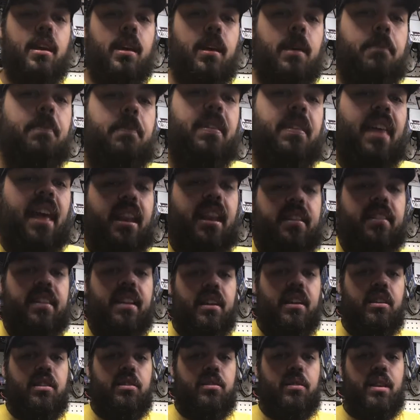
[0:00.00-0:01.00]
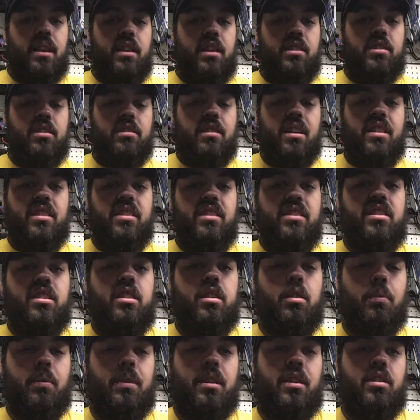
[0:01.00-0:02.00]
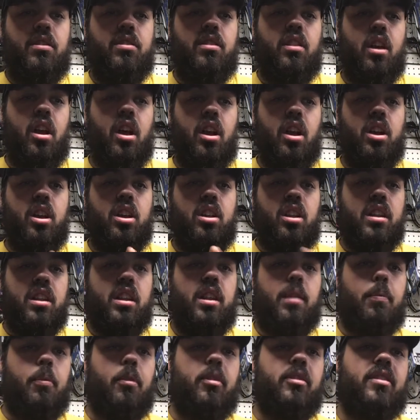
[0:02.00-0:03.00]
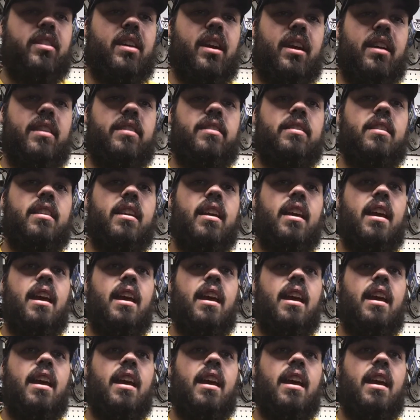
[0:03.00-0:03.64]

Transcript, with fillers: but that is how it is right now. So congratulations to the winners. Good luck with the points, guys.